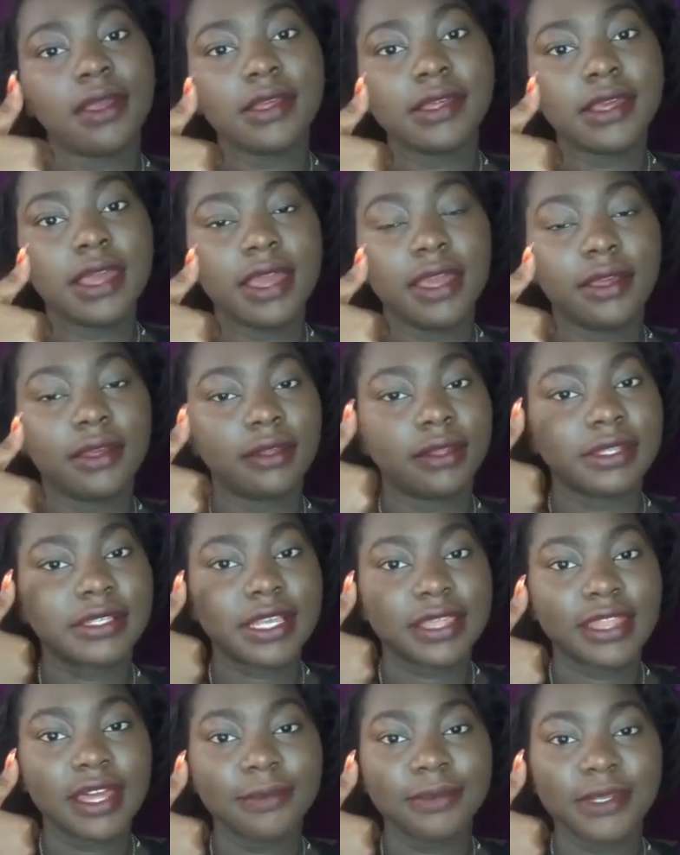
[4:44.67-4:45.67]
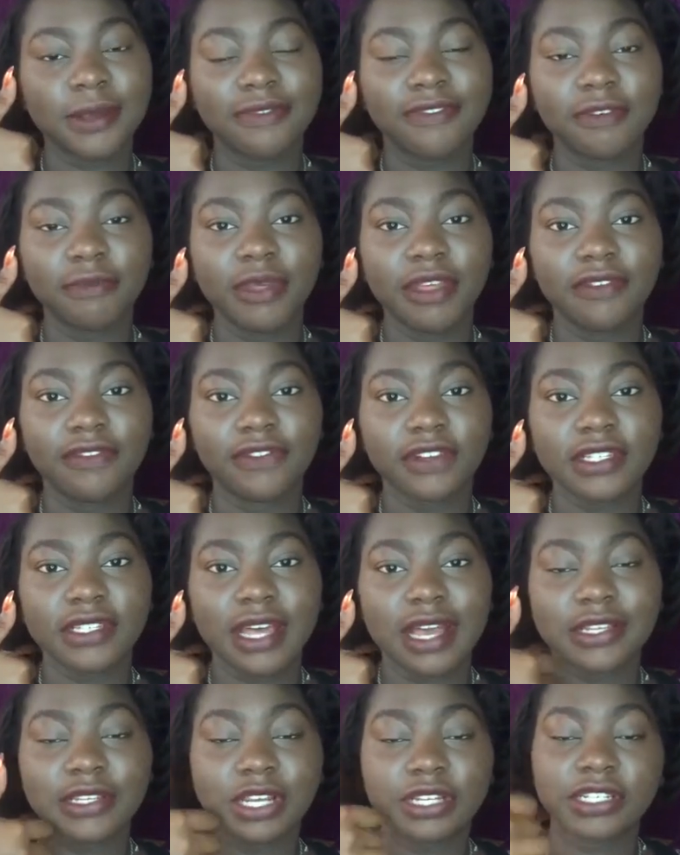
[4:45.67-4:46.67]
Yay. It's a thumbs up for me for
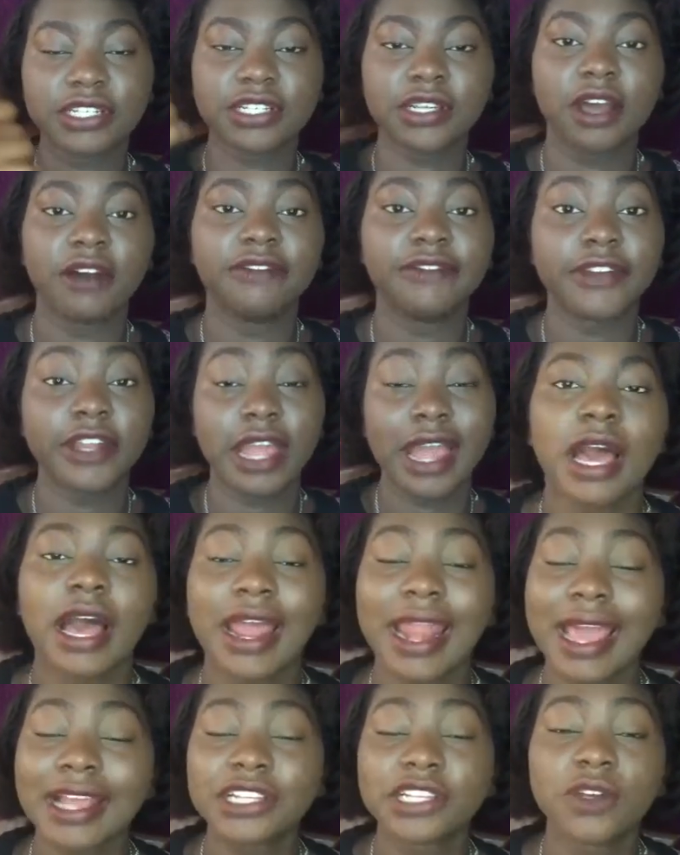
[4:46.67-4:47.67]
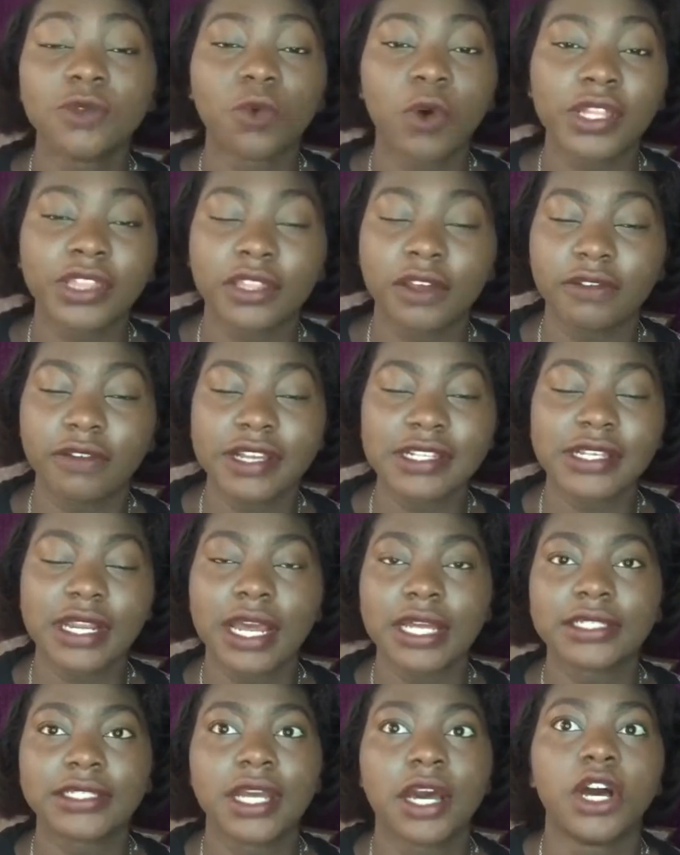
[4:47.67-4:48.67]
Star Trek Discovery. I actually watched the rest,
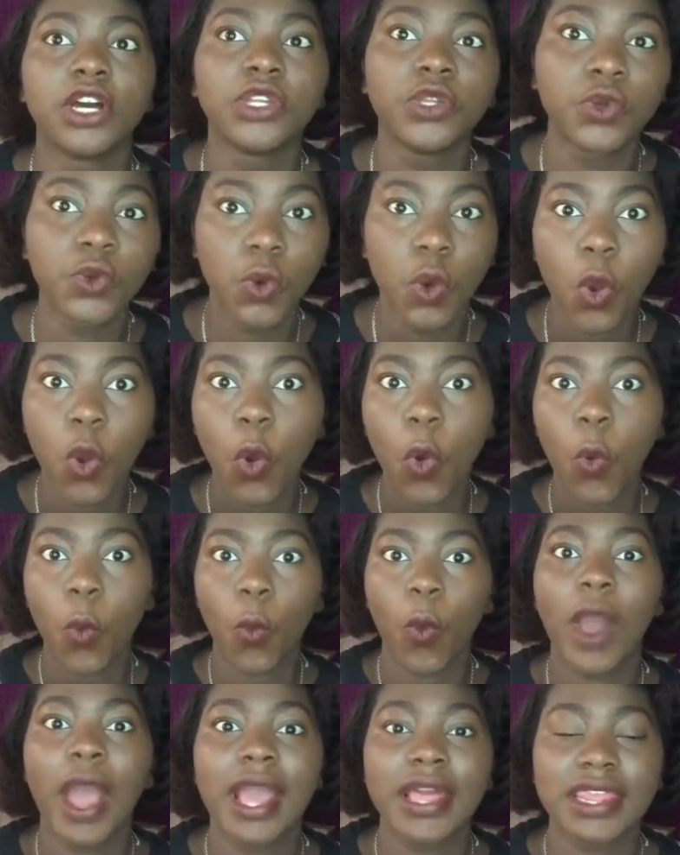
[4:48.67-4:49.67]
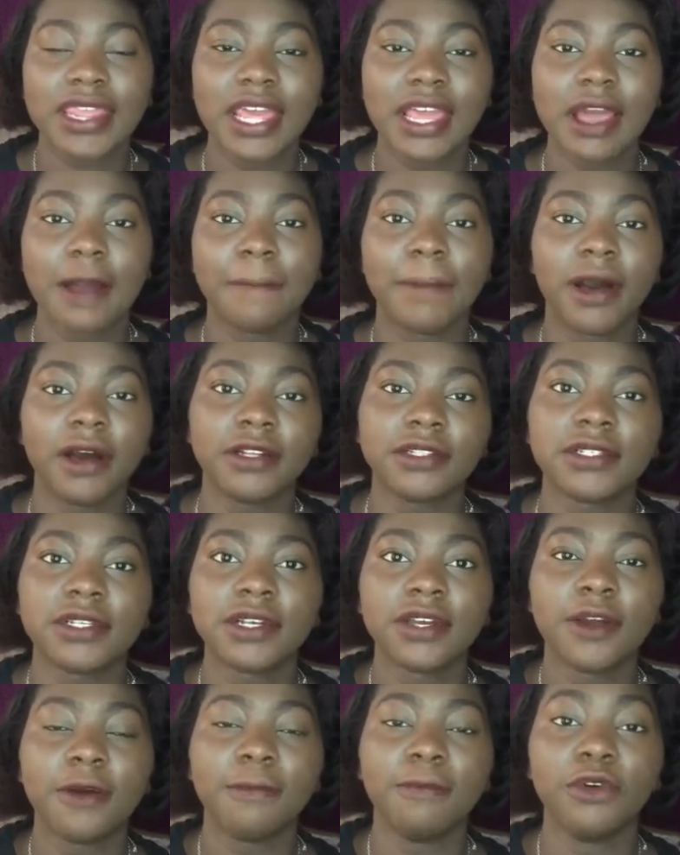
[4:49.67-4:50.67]
and I'll tell you what I think about
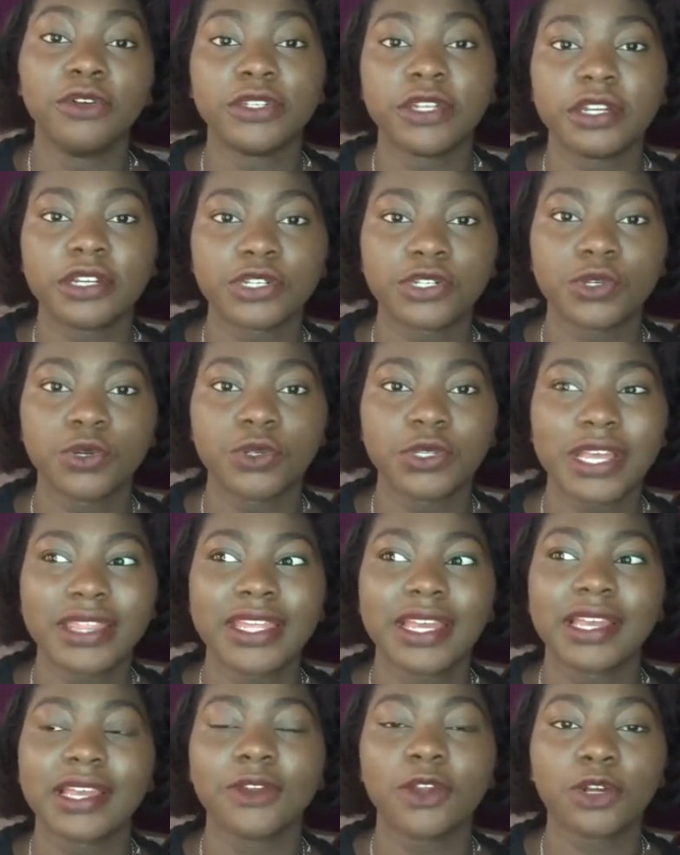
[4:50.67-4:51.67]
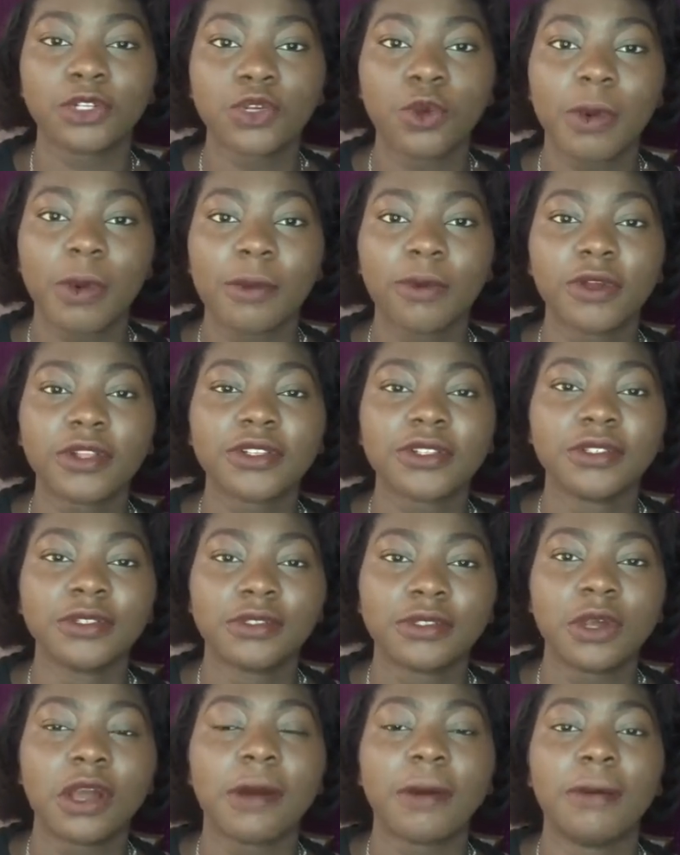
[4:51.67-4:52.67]
most of the shows. I think in October, I'm going to
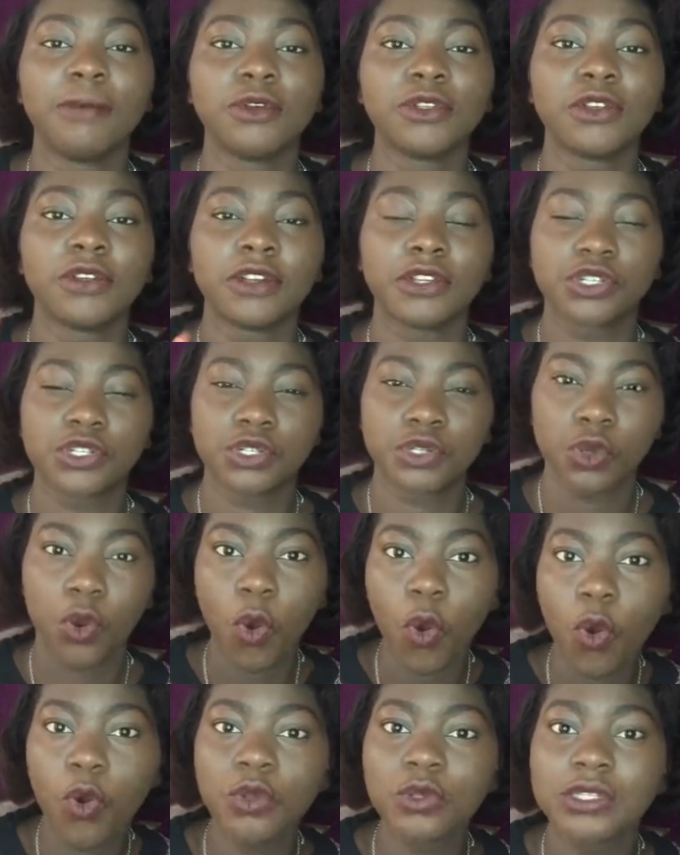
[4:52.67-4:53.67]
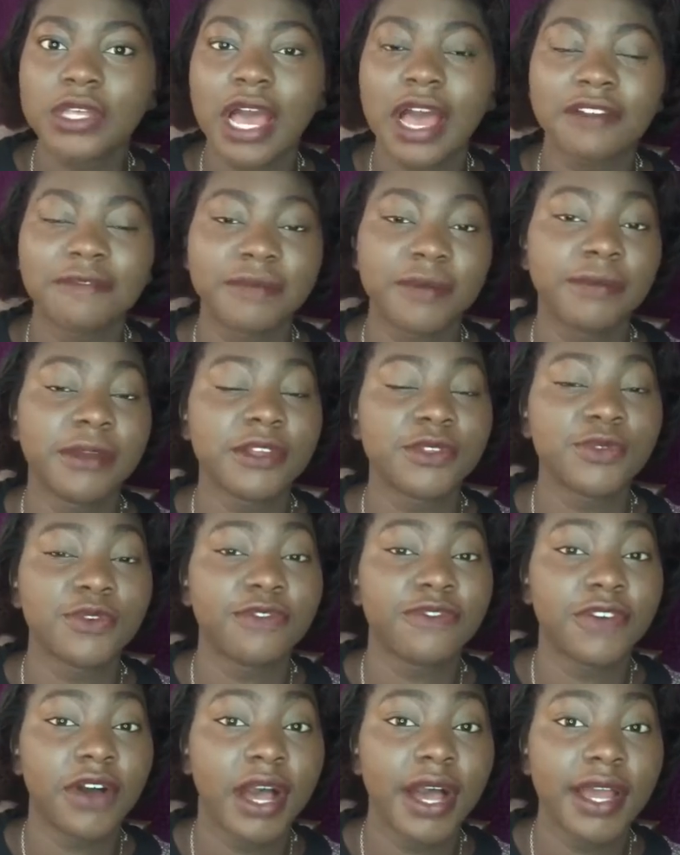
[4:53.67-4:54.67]
talk about most of the shows that have premiered
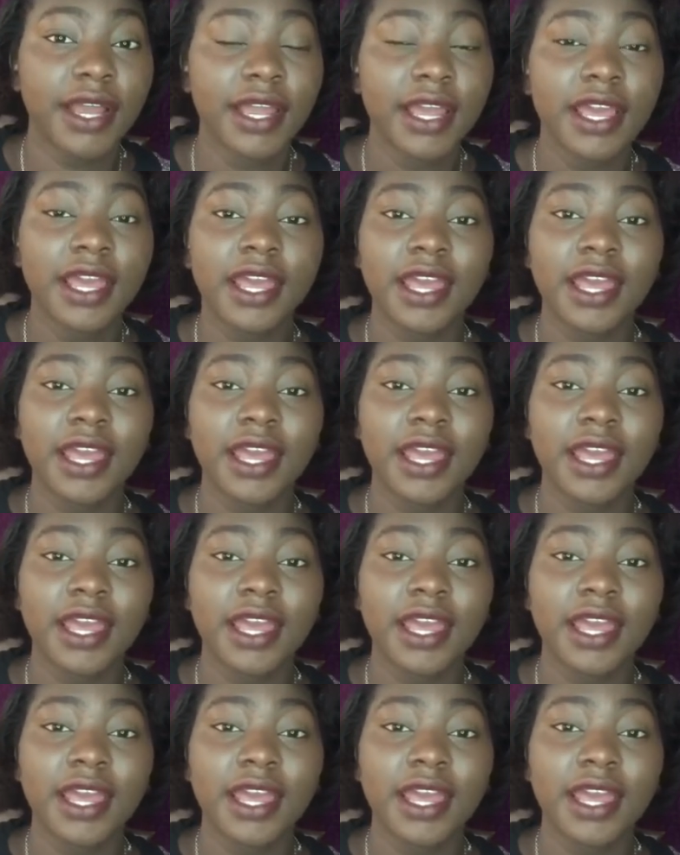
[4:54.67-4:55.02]
so far